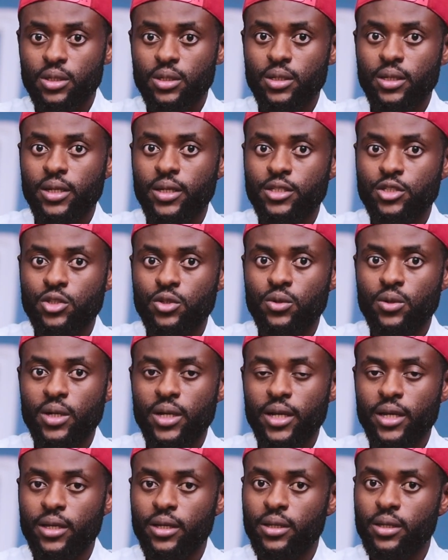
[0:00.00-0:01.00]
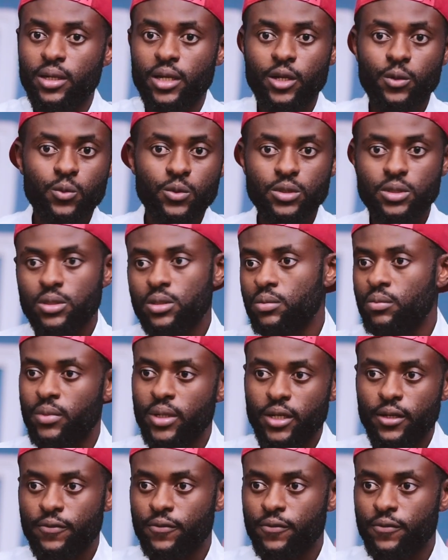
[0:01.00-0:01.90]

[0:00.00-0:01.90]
Yeah, so I want my